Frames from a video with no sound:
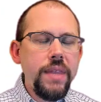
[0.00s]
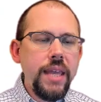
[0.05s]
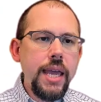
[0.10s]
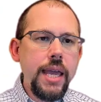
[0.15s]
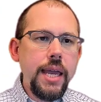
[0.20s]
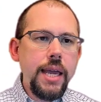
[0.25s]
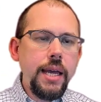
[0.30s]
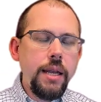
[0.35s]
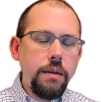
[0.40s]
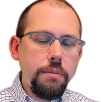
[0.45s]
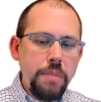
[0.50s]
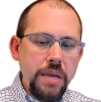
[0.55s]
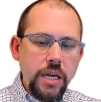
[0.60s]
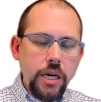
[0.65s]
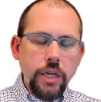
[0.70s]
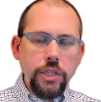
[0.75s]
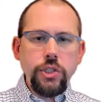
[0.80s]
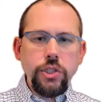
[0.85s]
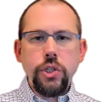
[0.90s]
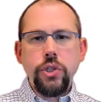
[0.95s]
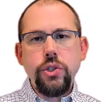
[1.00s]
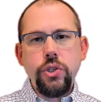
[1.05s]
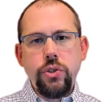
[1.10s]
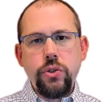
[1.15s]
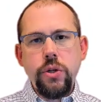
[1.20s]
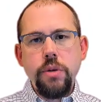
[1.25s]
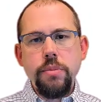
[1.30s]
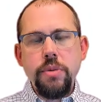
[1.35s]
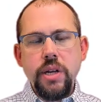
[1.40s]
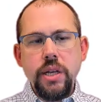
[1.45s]
And because you're
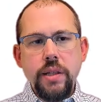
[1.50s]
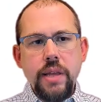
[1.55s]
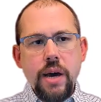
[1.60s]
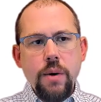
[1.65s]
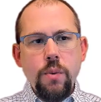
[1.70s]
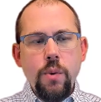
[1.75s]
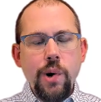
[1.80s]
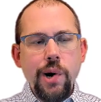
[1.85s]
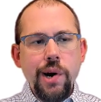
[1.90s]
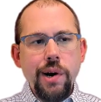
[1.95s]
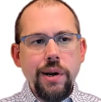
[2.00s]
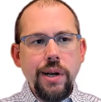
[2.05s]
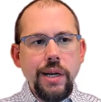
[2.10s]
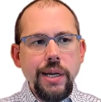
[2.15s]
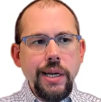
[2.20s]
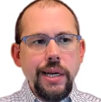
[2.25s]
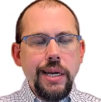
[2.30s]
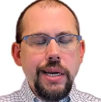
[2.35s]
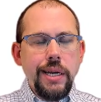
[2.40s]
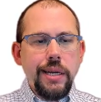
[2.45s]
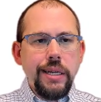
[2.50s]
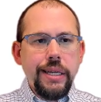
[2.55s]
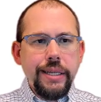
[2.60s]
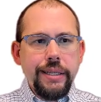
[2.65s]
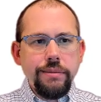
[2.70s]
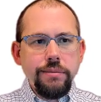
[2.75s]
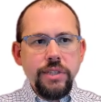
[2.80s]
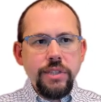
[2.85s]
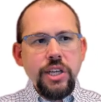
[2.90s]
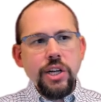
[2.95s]
distributing that work,
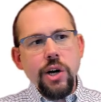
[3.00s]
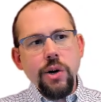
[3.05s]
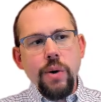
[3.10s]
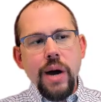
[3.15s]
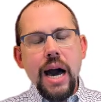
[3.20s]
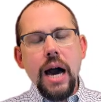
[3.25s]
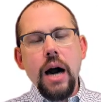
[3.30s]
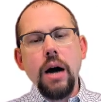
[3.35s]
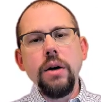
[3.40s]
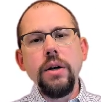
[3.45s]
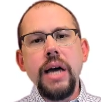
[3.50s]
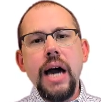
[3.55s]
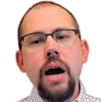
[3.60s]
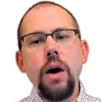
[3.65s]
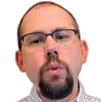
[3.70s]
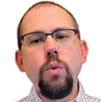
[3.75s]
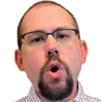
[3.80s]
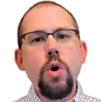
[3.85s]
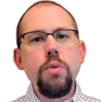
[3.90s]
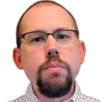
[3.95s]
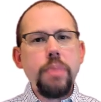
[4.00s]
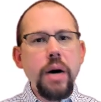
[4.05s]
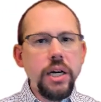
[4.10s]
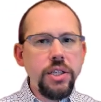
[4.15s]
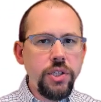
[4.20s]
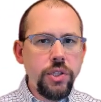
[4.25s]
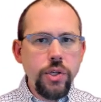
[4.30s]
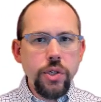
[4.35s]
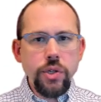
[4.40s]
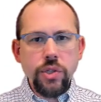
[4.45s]
you know, how, how
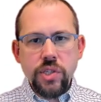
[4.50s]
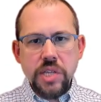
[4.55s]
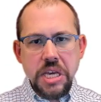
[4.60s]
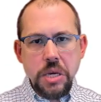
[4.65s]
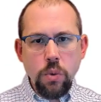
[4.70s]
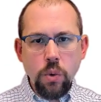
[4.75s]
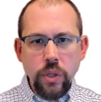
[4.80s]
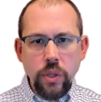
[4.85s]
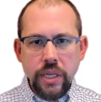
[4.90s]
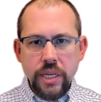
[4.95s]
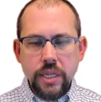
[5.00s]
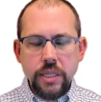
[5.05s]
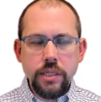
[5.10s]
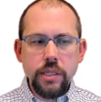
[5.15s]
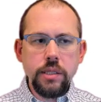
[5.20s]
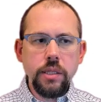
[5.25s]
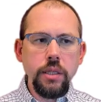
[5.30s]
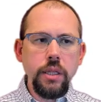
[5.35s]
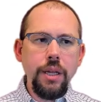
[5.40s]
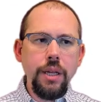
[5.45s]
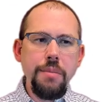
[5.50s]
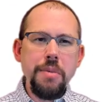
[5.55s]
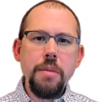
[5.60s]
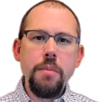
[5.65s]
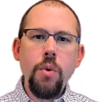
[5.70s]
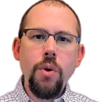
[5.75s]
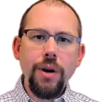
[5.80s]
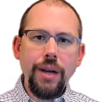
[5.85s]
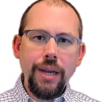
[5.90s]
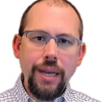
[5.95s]
robust your SQL is is a little bit
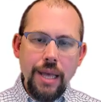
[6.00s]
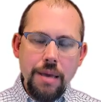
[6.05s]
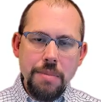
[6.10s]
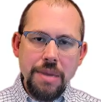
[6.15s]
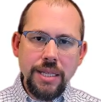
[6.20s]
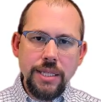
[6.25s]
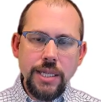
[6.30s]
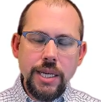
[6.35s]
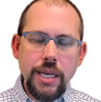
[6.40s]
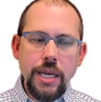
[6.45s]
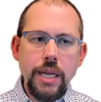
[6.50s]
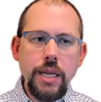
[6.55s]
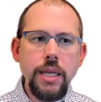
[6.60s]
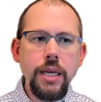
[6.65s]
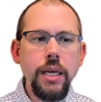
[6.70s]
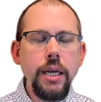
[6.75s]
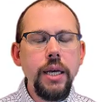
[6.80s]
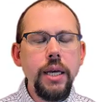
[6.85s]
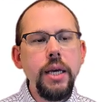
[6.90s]
more limited.